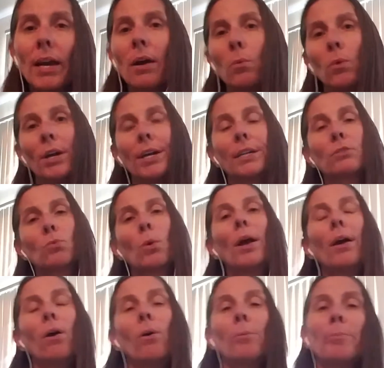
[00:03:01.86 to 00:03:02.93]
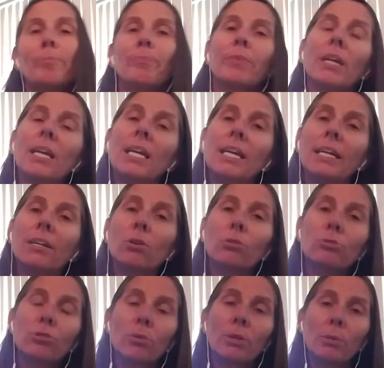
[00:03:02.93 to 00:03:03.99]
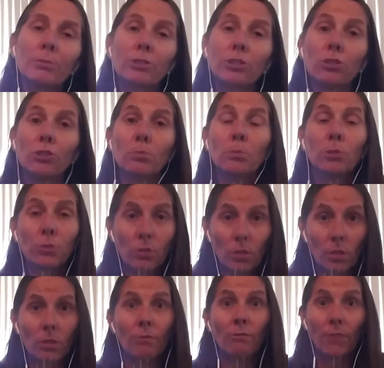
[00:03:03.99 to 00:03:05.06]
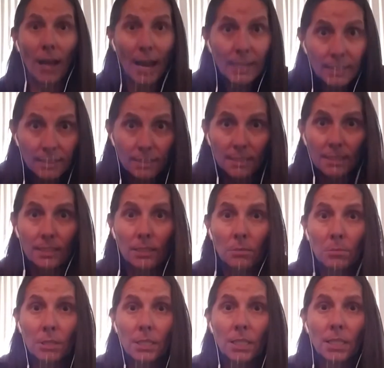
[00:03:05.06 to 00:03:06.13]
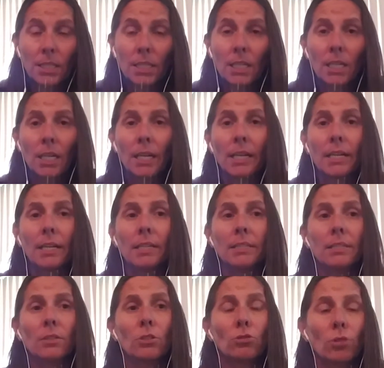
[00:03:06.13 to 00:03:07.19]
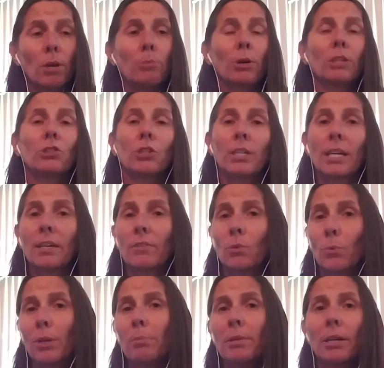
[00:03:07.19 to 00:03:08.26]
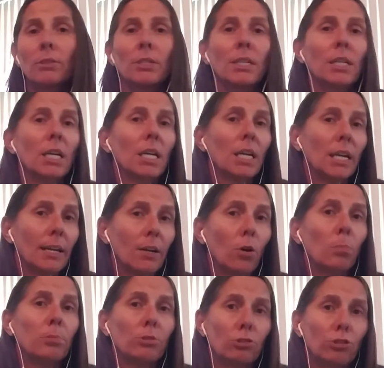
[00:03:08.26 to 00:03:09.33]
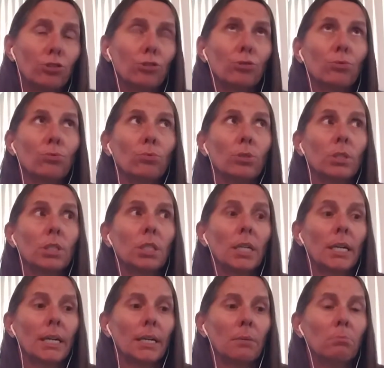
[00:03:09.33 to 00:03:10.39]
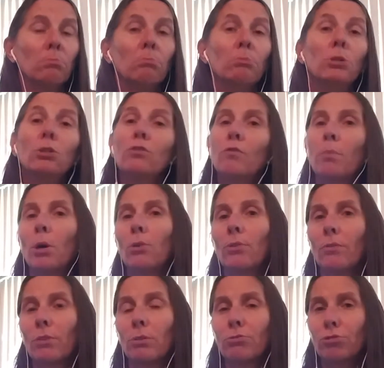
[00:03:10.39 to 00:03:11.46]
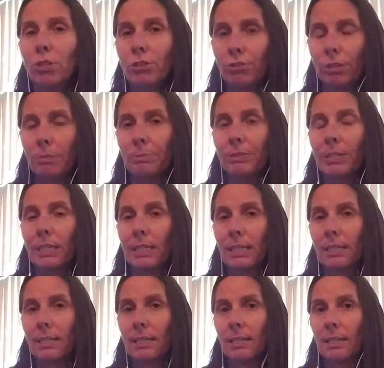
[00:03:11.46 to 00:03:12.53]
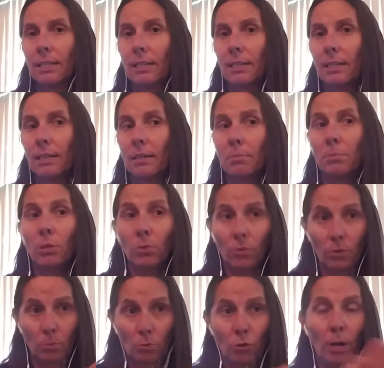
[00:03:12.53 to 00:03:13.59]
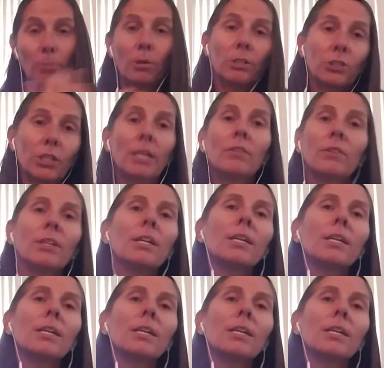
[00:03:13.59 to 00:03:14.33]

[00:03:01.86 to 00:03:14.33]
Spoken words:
way as well. It also helps to boost the lymphatic system. And the dry brushing and the rebounding help to move both of those systems. Both the dry brush and the